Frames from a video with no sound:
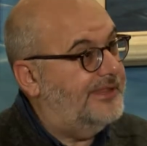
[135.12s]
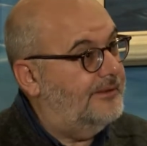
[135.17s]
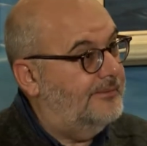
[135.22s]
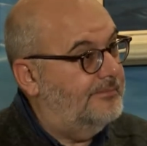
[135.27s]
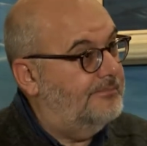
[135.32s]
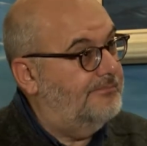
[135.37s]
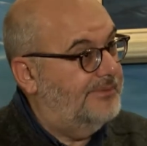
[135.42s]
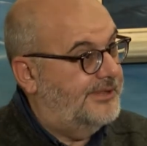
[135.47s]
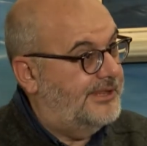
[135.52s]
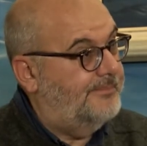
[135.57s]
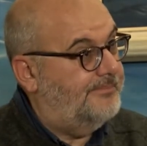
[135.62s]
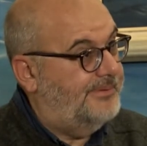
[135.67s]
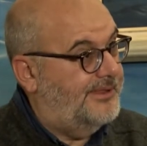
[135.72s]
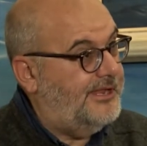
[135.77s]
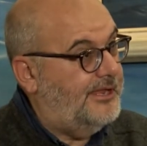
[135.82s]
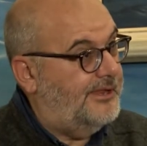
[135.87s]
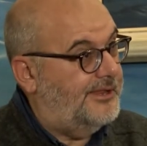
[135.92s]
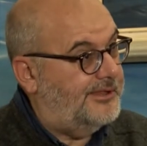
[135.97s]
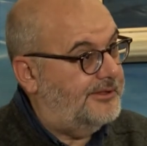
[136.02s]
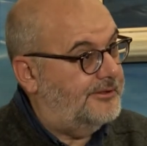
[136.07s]

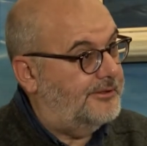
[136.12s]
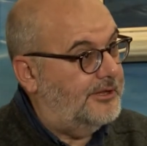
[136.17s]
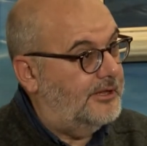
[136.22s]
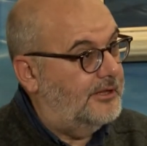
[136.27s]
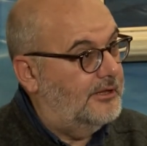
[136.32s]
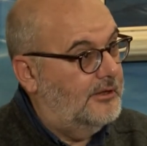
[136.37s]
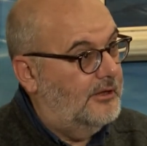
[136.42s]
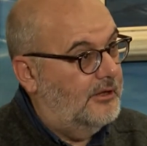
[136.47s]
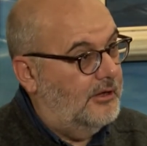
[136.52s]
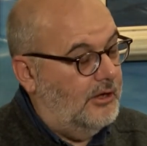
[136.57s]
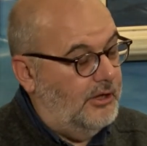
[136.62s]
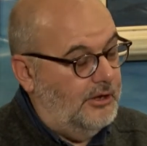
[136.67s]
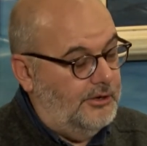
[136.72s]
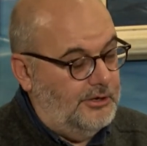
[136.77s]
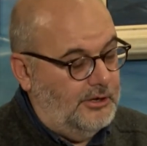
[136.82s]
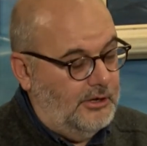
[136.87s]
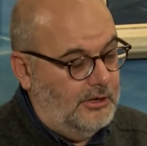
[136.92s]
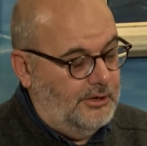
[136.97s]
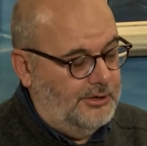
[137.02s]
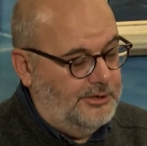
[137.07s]
subsist
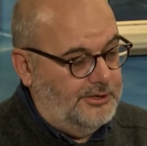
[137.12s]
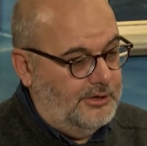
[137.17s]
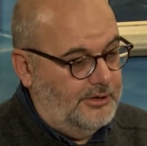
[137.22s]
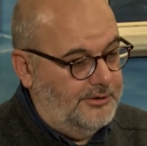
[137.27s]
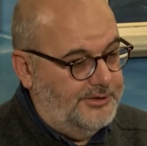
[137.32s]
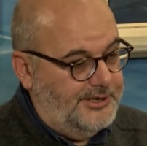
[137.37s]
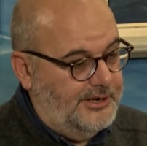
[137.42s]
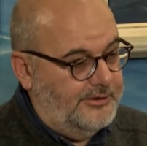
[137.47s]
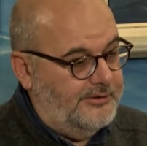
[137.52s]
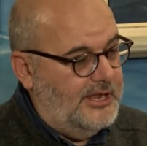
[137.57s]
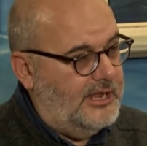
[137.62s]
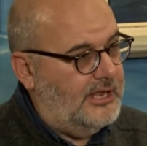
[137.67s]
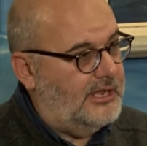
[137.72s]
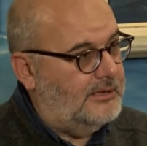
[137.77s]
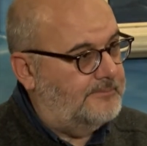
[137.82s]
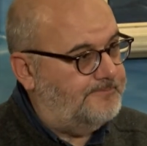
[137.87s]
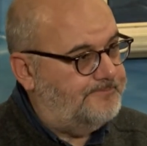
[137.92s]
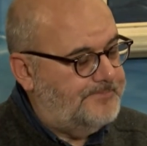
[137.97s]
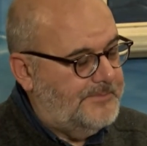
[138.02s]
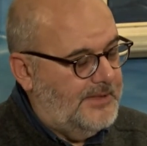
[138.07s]
on their
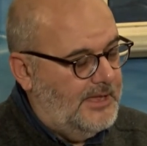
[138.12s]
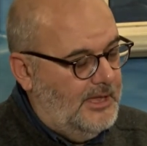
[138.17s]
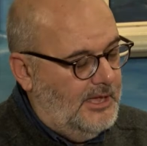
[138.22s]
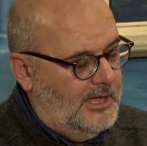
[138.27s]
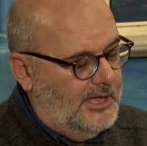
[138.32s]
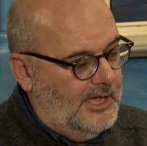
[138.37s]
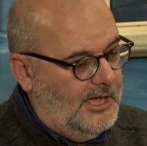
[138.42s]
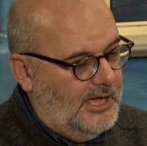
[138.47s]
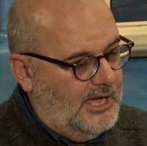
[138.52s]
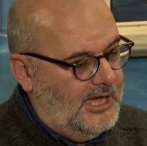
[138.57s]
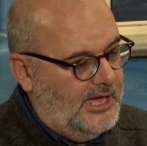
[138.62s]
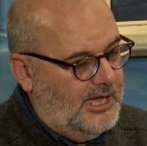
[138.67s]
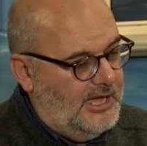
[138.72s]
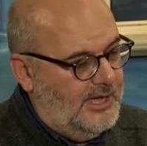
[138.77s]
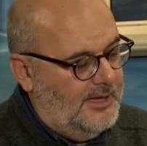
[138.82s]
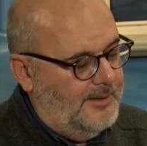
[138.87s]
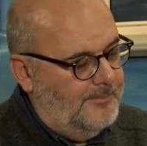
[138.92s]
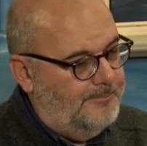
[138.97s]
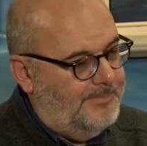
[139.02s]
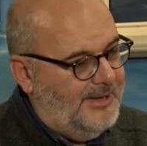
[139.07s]
income.
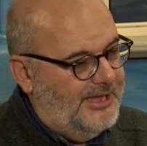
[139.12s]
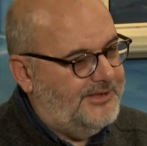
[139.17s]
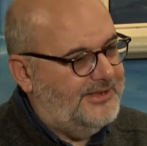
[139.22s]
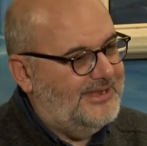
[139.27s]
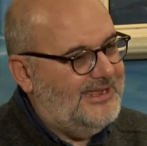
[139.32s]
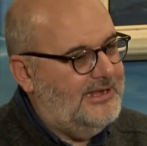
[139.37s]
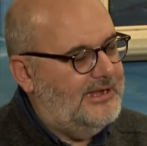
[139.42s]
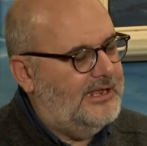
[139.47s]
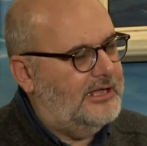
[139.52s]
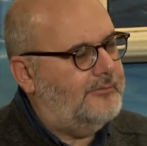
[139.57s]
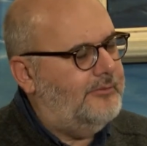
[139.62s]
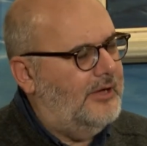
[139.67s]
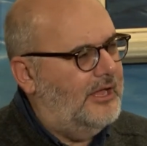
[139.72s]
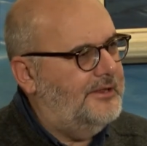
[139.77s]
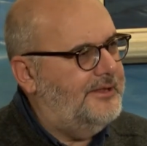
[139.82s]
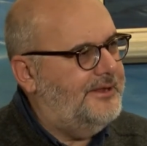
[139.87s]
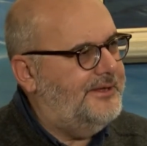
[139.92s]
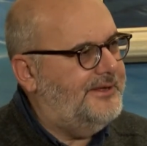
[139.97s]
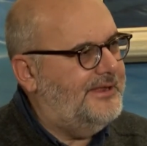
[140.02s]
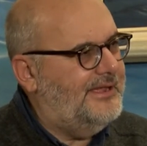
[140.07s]
But
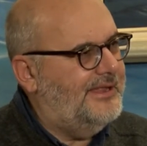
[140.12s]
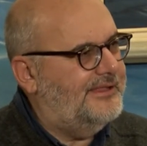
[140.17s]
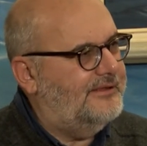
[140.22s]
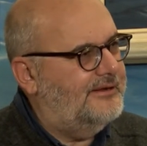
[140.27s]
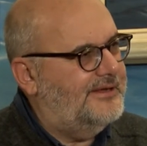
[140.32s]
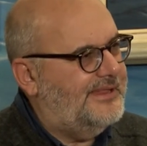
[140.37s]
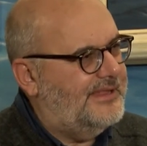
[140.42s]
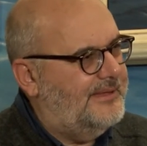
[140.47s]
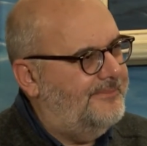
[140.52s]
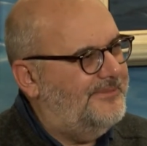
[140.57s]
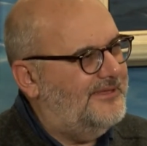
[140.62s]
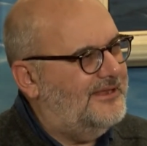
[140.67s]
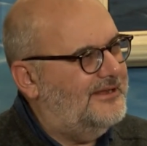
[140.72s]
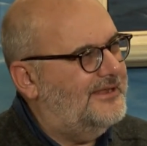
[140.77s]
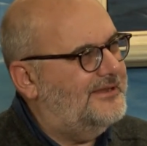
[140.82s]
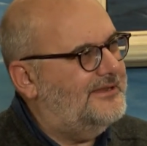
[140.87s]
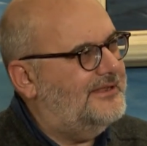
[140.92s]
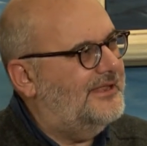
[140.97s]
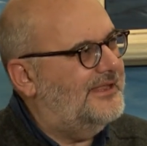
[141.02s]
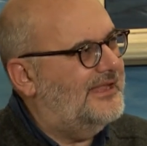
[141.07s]
inequality is not something
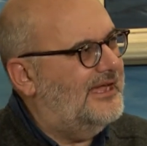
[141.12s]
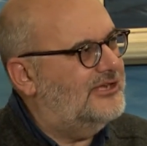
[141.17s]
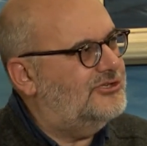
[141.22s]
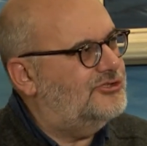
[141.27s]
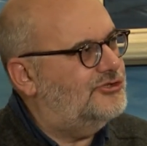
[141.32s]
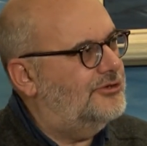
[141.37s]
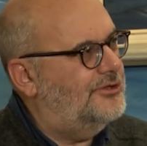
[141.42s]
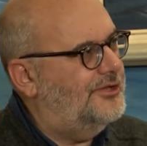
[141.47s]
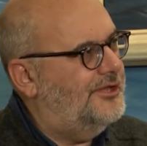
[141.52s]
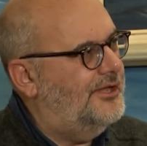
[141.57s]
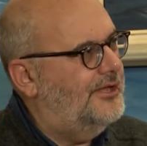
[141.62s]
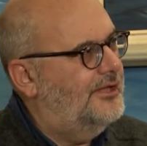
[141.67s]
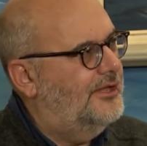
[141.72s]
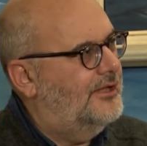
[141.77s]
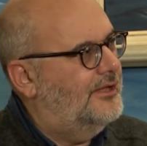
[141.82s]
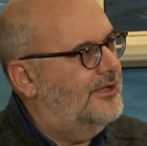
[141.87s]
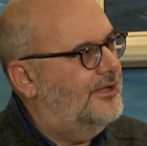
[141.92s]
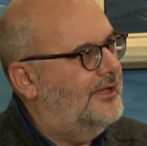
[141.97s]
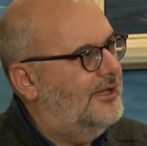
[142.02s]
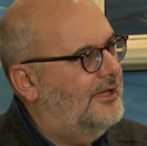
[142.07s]
that is actually
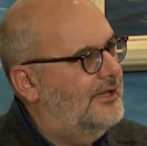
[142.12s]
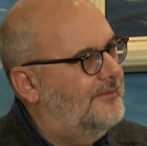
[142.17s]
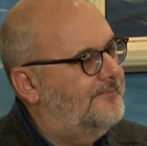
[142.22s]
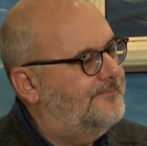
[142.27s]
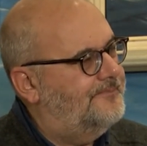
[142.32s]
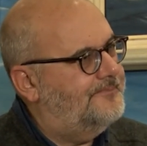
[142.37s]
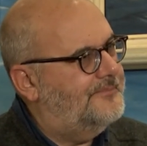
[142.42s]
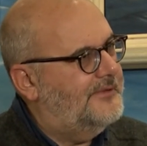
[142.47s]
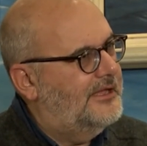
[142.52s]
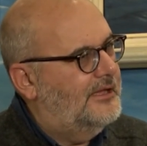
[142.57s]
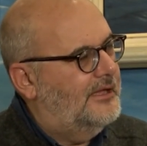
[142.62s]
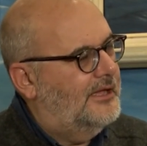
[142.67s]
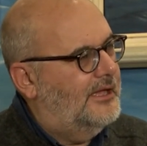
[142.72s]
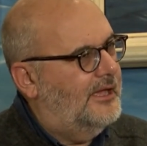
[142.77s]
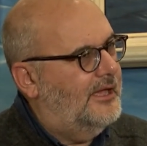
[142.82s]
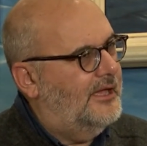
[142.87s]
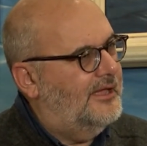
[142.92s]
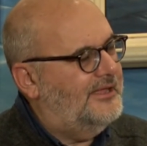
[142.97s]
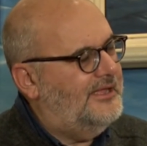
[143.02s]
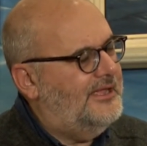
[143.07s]

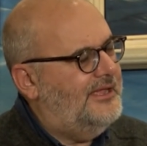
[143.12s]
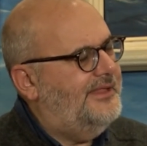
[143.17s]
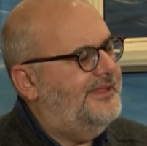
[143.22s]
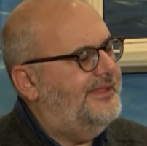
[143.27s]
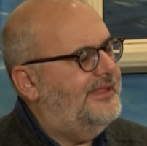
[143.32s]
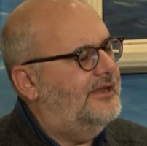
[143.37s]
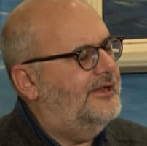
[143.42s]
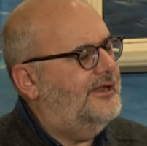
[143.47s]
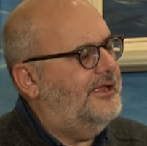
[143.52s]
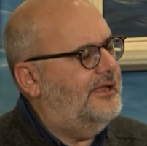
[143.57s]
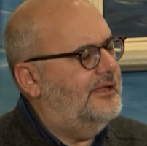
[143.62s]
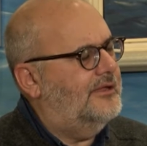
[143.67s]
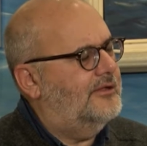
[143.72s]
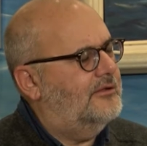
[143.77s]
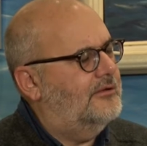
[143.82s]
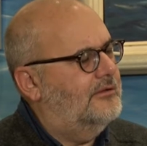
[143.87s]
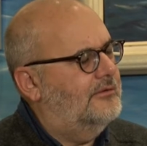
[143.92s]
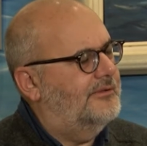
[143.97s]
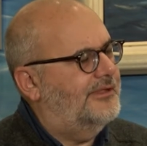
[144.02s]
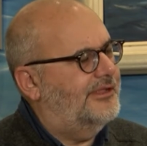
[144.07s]
easily
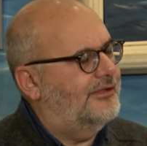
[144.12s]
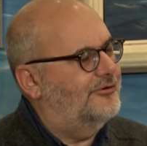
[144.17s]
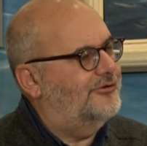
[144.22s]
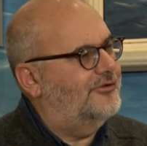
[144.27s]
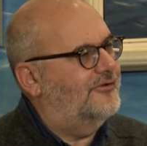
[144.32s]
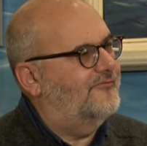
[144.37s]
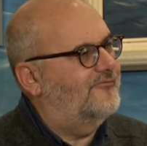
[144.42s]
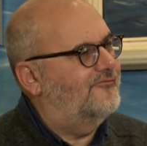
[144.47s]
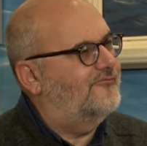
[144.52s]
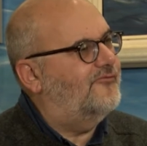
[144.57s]
sort of